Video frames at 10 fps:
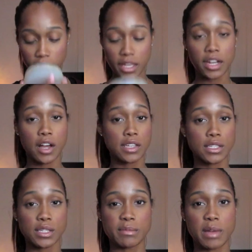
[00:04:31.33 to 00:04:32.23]
It
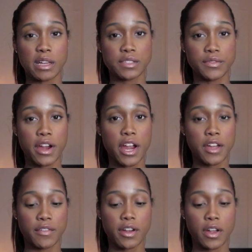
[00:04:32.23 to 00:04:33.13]
also smells
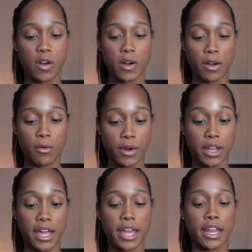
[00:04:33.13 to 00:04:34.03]
very, very or
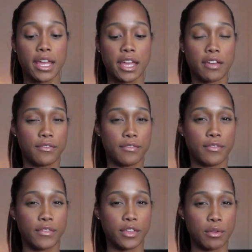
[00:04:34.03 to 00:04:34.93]
organic, if
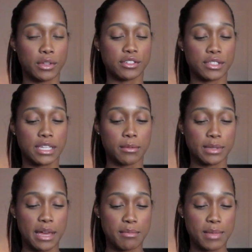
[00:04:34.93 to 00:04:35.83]
you understand
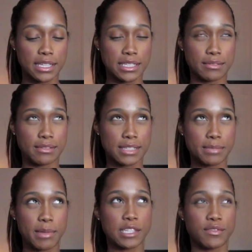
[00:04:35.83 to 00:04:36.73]
what that means. It
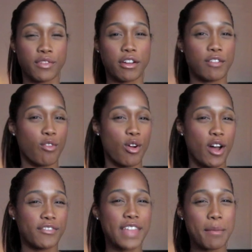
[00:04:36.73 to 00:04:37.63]
smells very
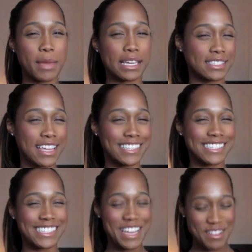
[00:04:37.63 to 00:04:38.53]
raw, if that makes
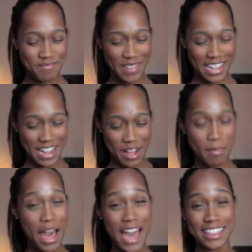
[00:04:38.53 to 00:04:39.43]
sense, but
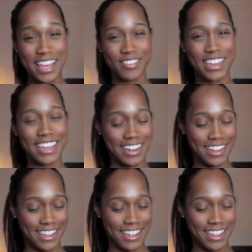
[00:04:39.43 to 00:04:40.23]
um, I love it.